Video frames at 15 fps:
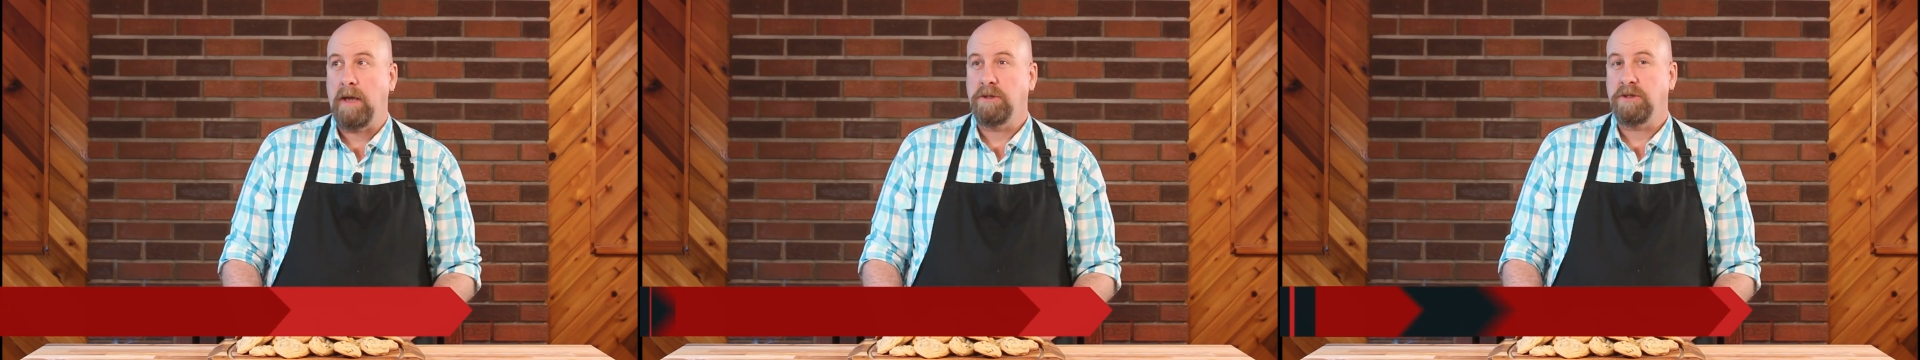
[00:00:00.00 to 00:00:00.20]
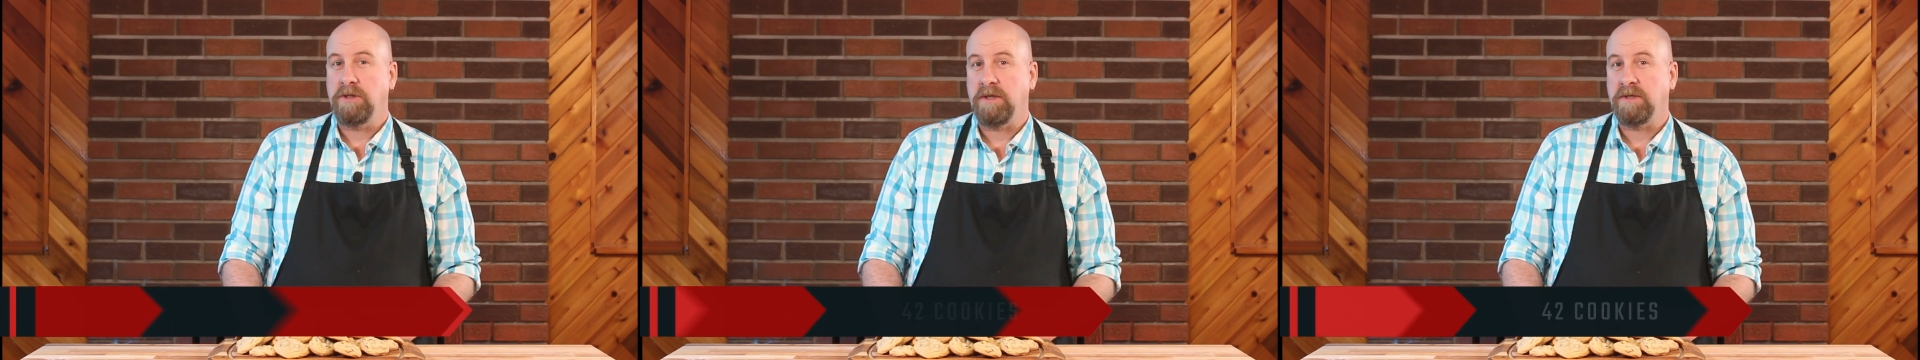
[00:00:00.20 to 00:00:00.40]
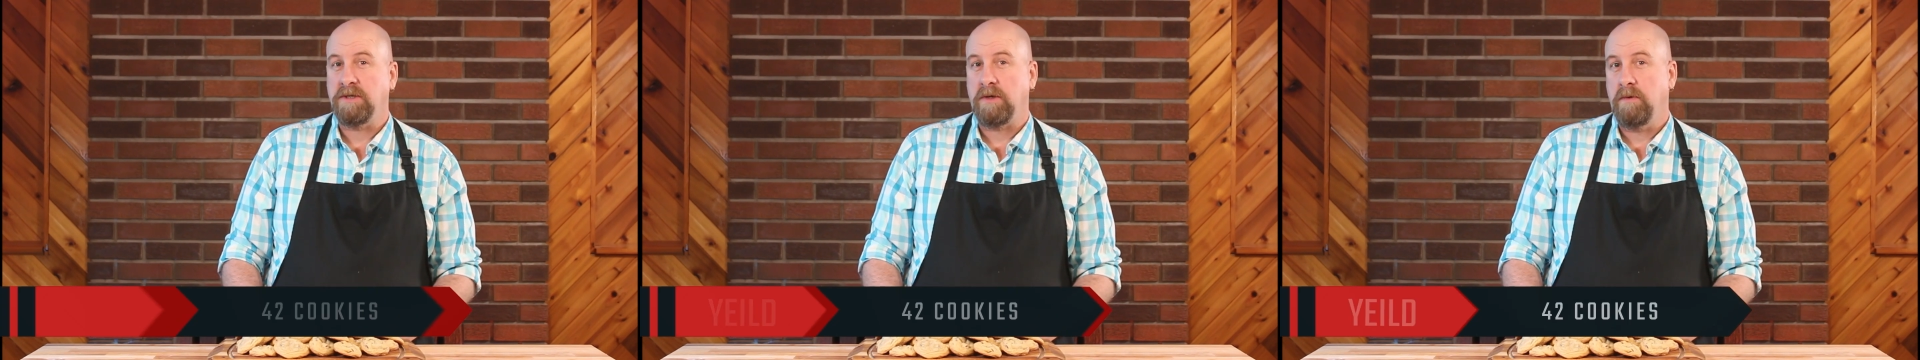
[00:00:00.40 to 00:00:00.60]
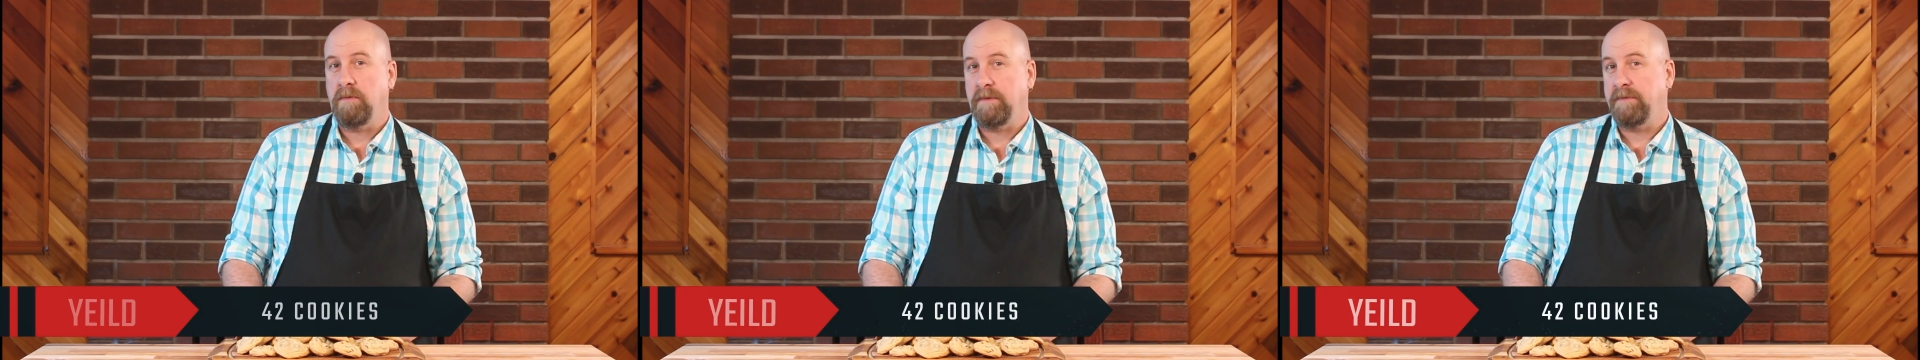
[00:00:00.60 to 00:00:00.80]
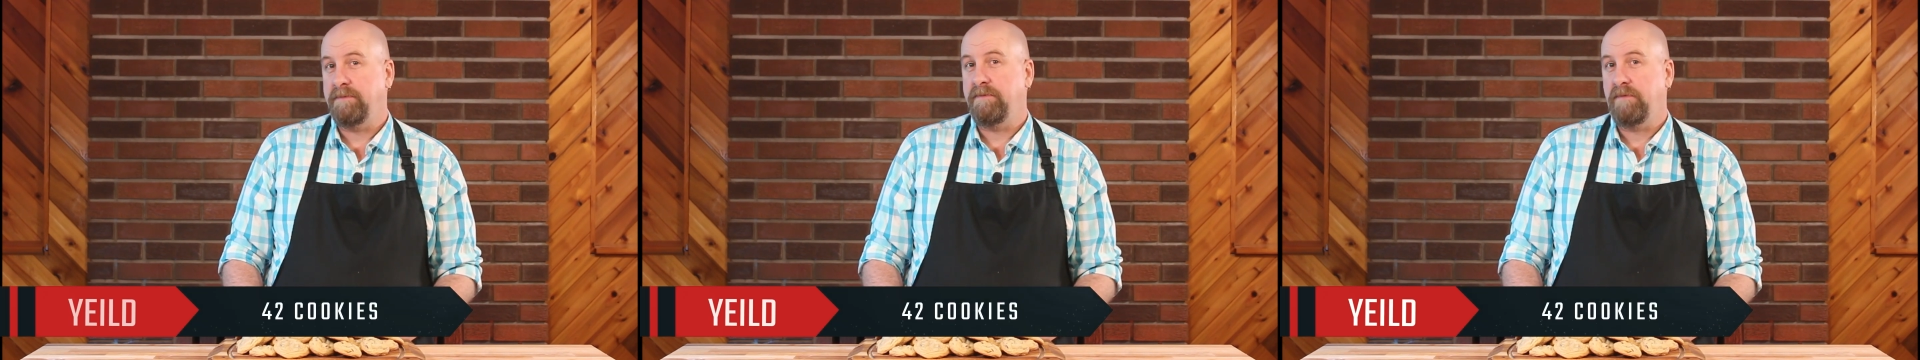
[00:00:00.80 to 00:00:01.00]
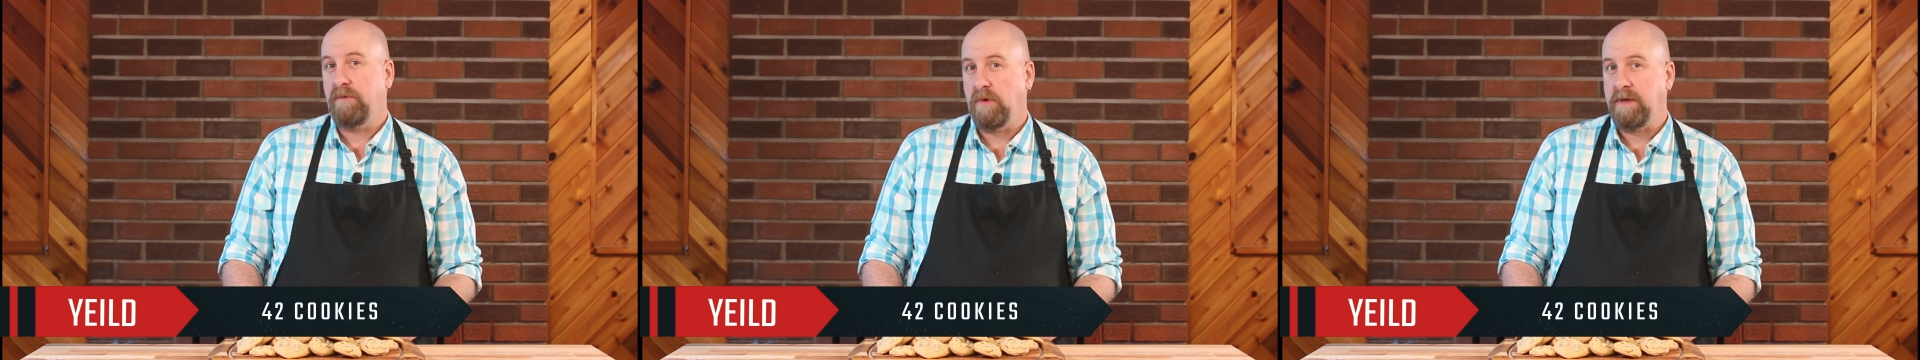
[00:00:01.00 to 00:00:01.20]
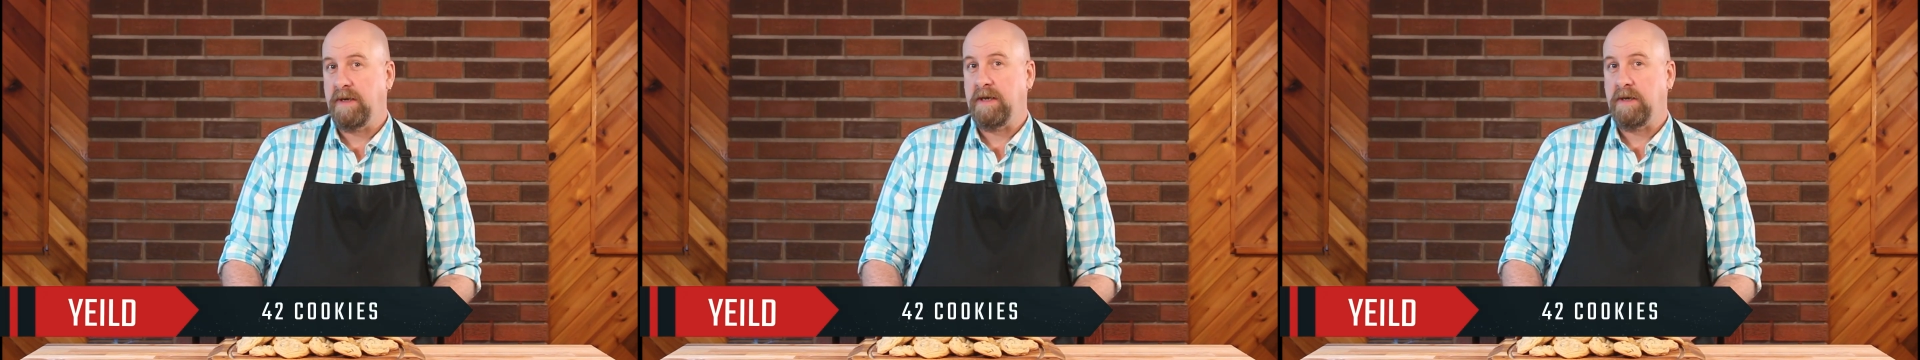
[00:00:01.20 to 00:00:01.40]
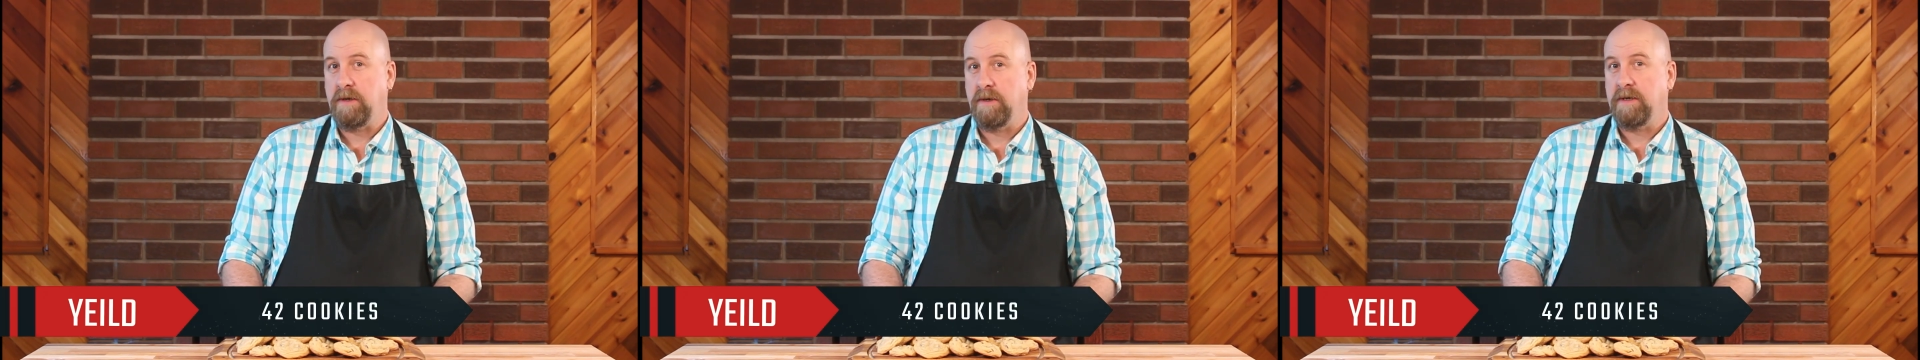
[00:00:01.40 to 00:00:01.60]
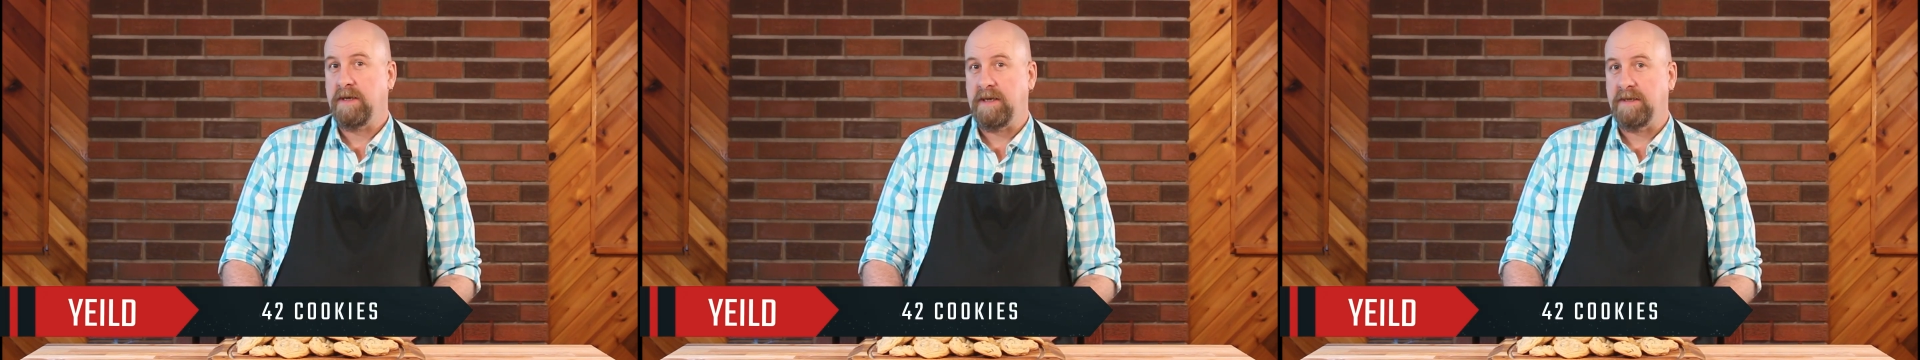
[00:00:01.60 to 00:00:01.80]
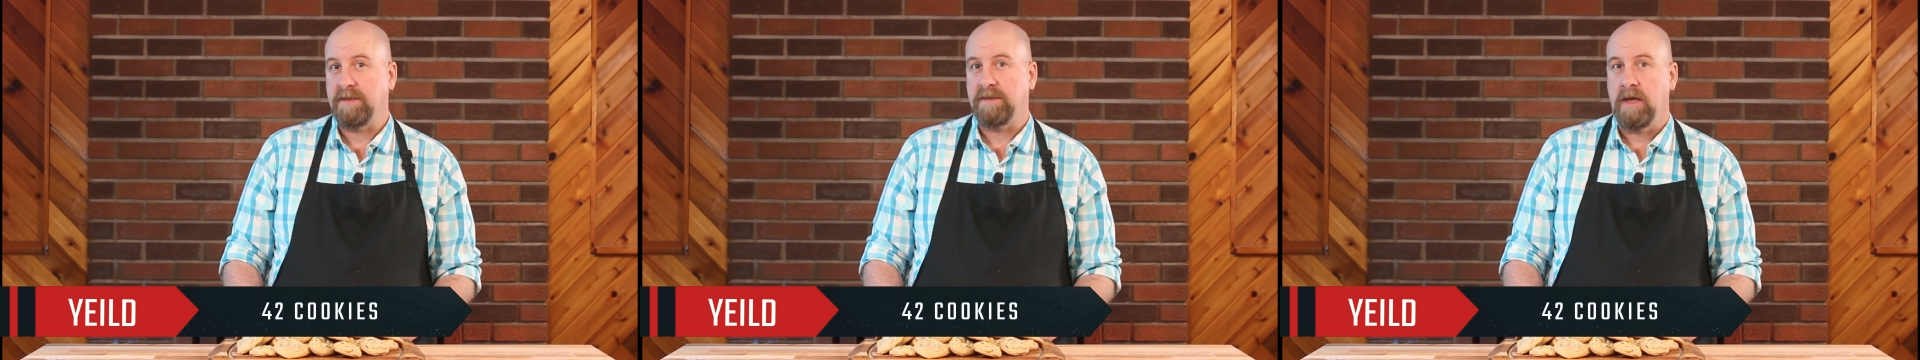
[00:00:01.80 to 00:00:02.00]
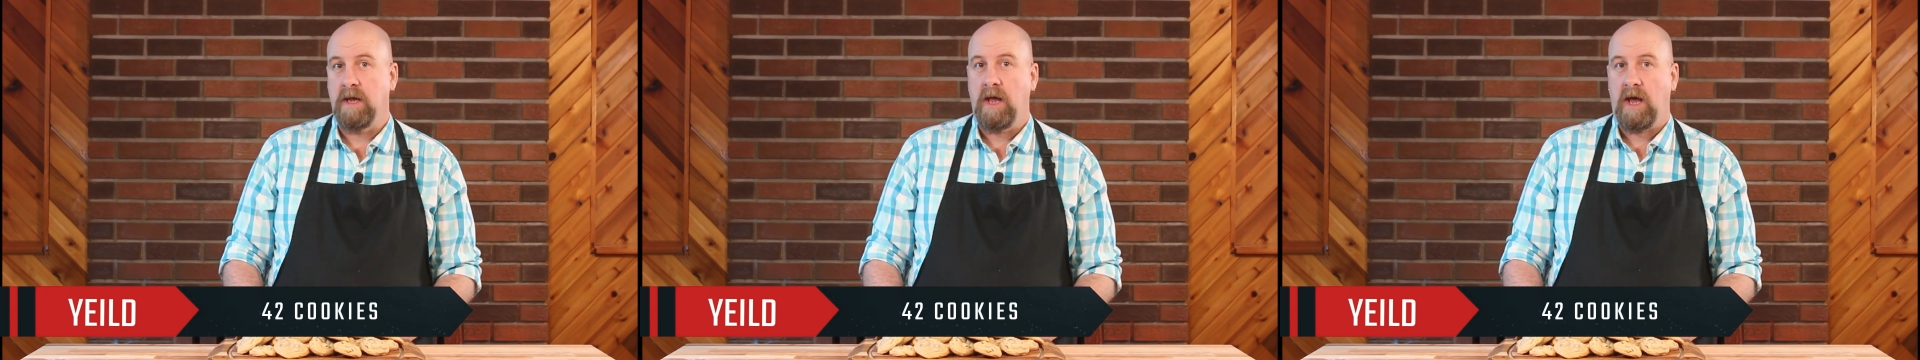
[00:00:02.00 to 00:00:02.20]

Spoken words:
just over 40 cookies